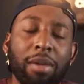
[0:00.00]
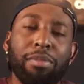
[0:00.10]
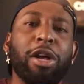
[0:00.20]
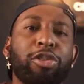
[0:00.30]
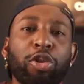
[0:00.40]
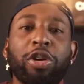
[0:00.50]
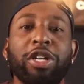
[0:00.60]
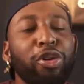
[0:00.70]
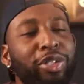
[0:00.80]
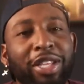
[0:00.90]
Michael Jordan
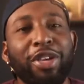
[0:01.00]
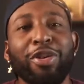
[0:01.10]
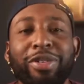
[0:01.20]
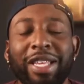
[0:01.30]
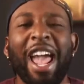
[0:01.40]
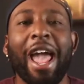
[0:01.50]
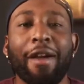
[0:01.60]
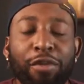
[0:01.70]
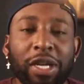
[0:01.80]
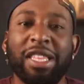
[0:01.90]
used to use
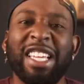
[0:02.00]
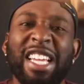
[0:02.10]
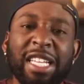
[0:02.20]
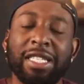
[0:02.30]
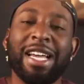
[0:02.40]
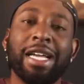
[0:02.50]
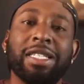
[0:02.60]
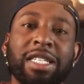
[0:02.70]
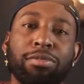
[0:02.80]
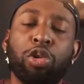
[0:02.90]
everything as
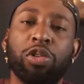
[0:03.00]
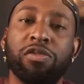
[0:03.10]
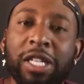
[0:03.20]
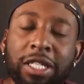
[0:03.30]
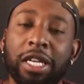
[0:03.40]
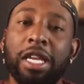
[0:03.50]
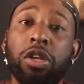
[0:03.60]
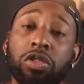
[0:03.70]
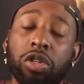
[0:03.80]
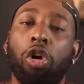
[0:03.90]
his motivation. He
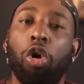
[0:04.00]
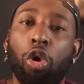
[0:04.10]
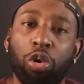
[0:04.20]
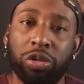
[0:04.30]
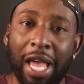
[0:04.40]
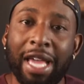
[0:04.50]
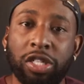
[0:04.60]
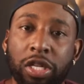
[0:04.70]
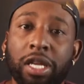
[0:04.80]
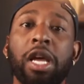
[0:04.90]
used to hold that
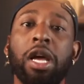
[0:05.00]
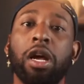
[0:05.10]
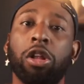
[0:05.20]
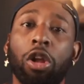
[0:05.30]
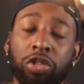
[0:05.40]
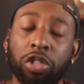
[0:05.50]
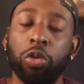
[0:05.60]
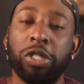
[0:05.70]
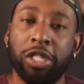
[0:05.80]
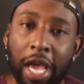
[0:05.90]
shit close
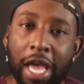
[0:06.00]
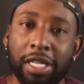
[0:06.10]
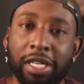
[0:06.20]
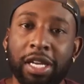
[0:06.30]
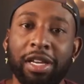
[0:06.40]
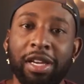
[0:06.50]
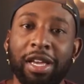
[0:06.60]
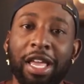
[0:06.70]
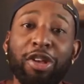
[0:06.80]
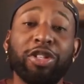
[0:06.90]
to his chest.
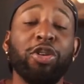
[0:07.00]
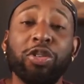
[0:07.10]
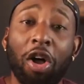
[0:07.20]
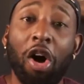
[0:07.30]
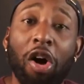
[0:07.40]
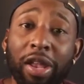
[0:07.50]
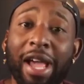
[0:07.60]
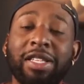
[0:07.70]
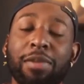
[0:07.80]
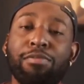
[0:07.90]
He used to use all
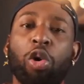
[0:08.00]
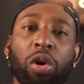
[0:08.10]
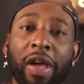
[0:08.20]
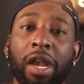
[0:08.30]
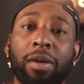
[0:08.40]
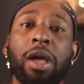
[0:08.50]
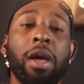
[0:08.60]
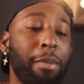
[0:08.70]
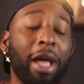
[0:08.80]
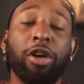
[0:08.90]
that to motivate him.
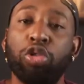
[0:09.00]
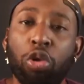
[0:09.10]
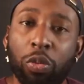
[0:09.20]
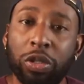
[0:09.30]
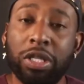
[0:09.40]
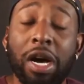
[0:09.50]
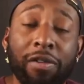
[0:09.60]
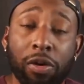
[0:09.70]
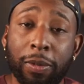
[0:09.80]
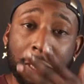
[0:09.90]
Michael Jordan was
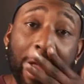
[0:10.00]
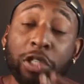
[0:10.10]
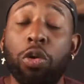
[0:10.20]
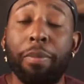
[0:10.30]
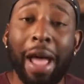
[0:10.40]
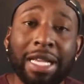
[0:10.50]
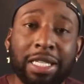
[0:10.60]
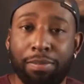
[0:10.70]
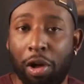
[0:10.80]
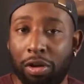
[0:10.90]
cut from his high school
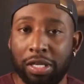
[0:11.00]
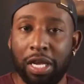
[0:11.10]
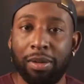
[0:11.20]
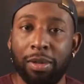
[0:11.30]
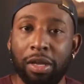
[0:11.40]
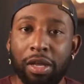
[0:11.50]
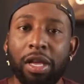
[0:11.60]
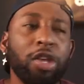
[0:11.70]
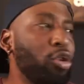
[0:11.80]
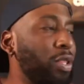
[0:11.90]
basketball team.
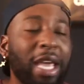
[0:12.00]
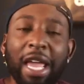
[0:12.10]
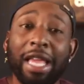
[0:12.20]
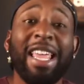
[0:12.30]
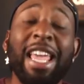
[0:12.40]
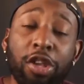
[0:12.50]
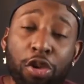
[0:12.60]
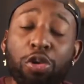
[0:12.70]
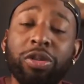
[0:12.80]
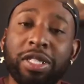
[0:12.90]
You think he, he
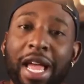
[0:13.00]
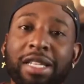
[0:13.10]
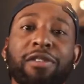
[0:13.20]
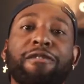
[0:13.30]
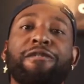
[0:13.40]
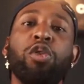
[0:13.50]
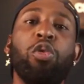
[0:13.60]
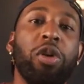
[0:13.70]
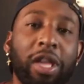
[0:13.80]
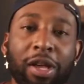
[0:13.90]
used that to
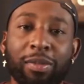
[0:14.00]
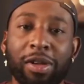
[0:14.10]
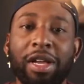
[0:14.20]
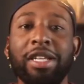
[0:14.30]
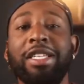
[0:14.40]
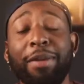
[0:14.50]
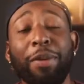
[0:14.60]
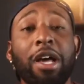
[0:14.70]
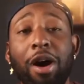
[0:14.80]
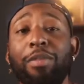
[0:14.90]
fuel him? to
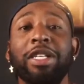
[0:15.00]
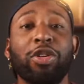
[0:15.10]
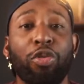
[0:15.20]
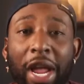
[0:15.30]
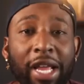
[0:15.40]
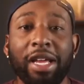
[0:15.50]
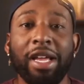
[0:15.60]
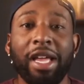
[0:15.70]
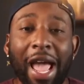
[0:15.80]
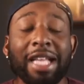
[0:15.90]
become as great
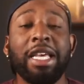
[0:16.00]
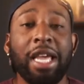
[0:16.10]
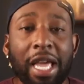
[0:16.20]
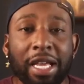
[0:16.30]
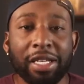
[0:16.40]
as he